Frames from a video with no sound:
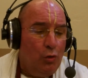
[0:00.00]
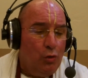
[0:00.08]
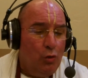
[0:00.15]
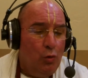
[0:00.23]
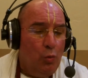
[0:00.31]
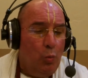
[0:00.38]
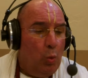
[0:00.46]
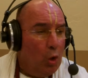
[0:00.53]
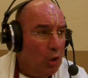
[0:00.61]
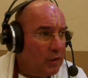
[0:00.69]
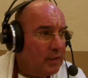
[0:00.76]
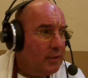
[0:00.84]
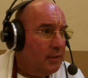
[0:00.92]
to
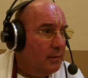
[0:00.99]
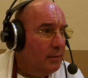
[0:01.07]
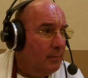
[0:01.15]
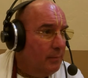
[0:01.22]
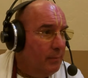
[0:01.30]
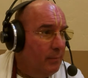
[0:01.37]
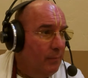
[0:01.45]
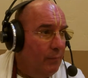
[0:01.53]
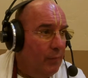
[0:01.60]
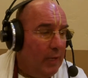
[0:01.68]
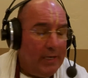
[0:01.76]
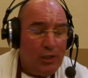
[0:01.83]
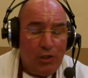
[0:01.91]
work
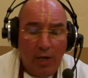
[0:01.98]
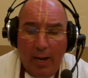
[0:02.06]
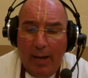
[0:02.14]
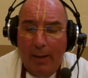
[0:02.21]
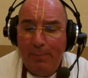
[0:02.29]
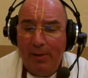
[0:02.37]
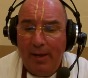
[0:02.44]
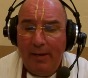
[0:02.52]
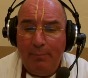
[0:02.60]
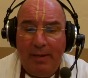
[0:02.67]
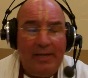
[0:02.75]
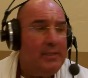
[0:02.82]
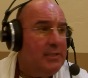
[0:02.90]
a job and
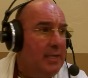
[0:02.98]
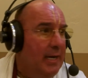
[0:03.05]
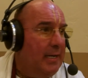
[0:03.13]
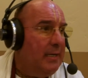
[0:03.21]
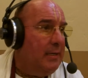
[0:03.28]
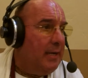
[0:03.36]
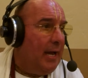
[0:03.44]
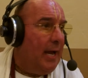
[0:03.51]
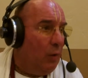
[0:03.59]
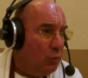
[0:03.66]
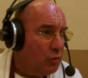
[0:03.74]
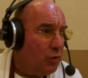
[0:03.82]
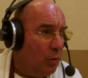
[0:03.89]
maintain the
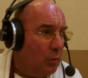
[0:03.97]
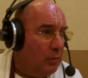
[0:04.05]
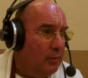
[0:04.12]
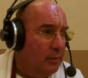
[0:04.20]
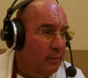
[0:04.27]
household.